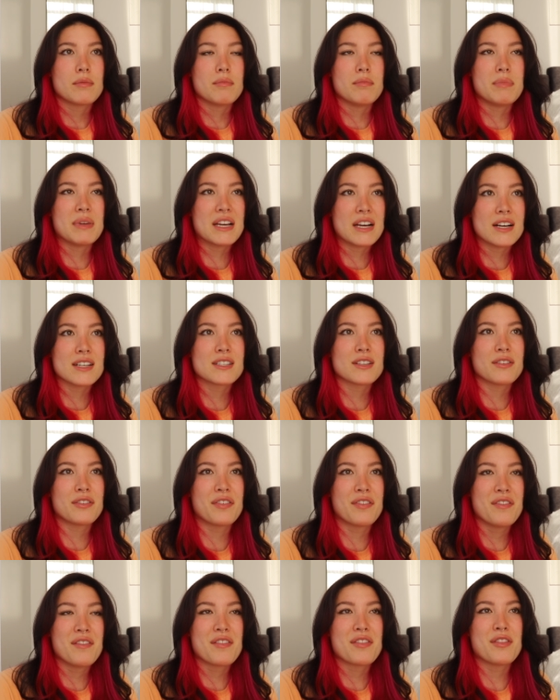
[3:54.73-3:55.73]
because
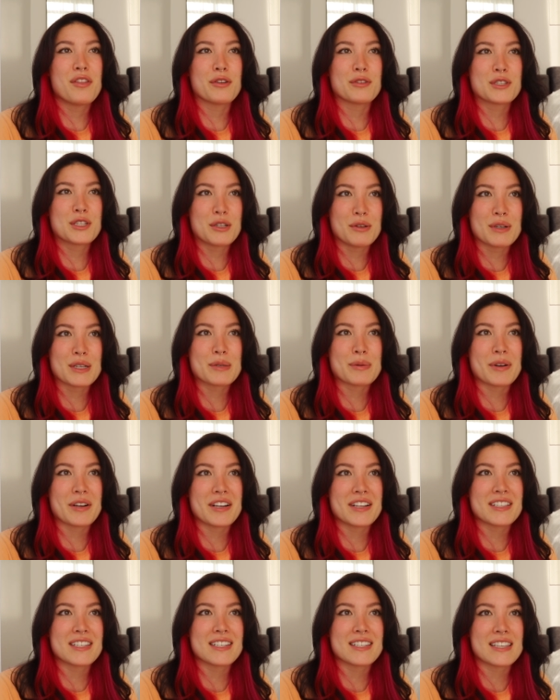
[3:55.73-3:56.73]
of those 2
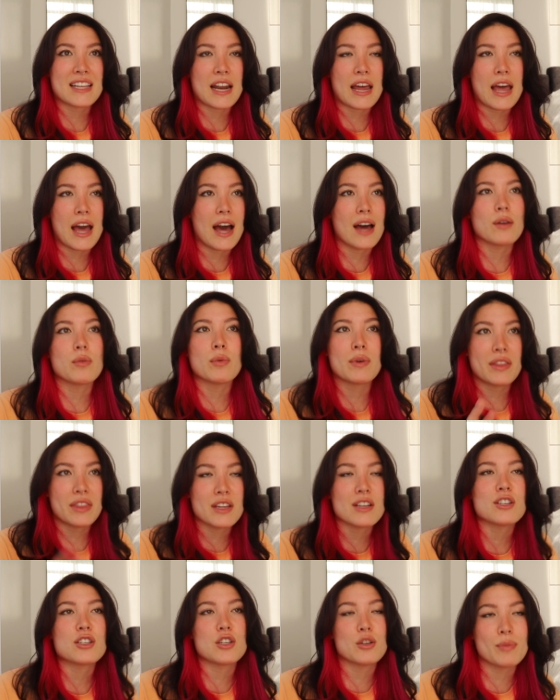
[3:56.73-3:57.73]
experiences that I had
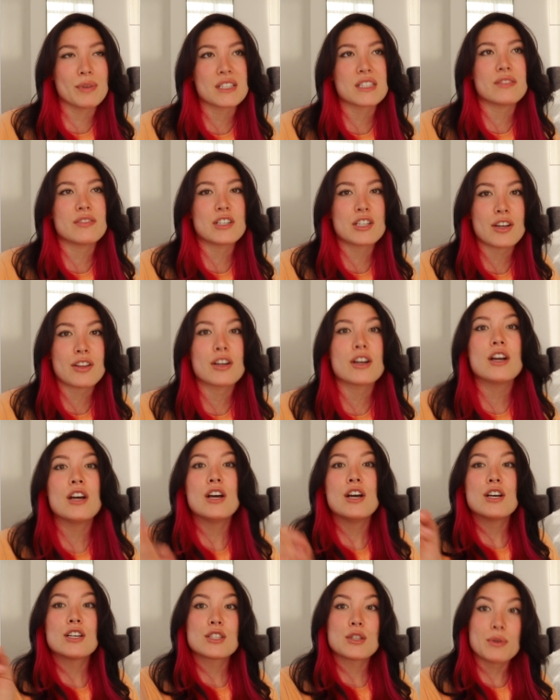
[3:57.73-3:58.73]
within 2 months of each other.
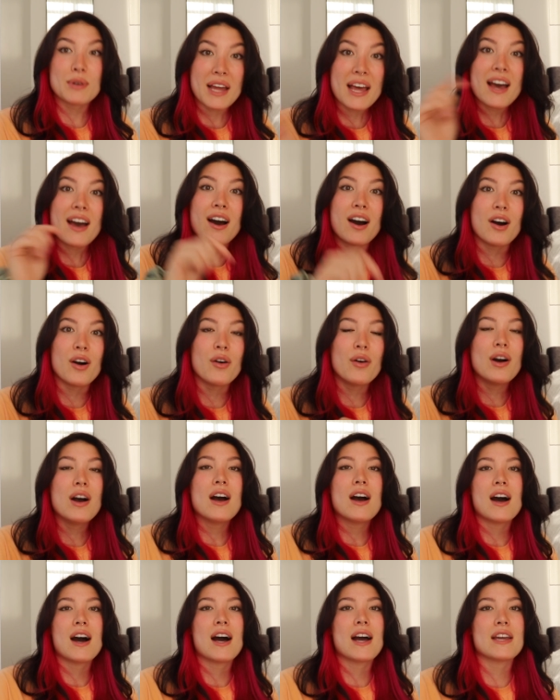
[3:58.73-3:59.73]
So now
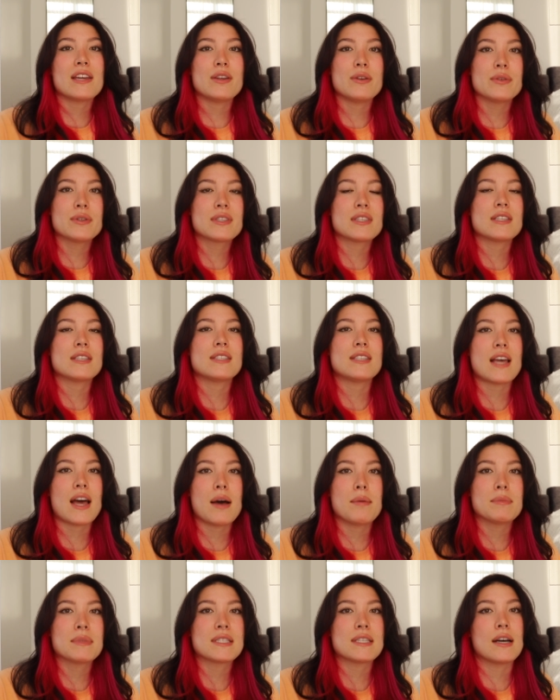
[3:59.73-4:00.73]
I use the
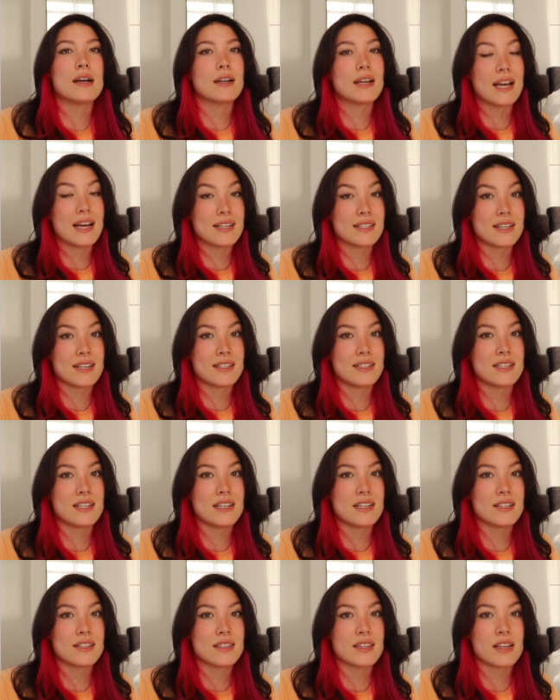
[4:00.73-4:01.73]
Samsung SSDs.